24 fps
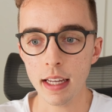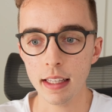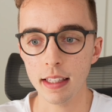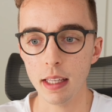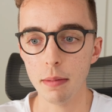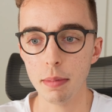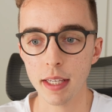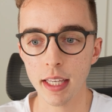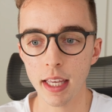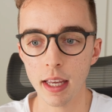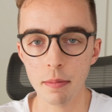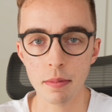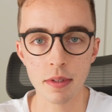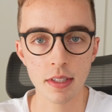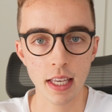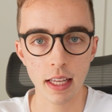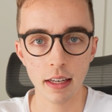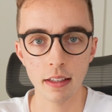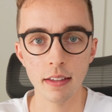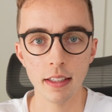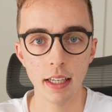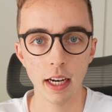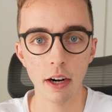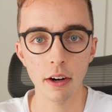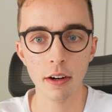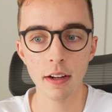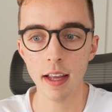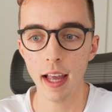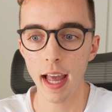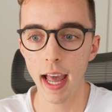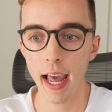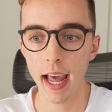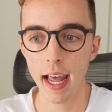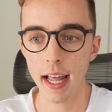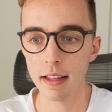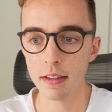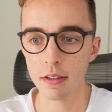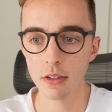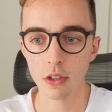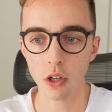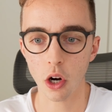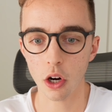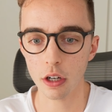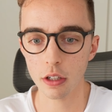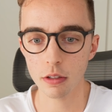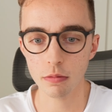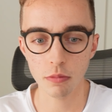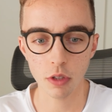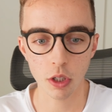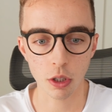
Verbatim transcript: they became sedentary and started,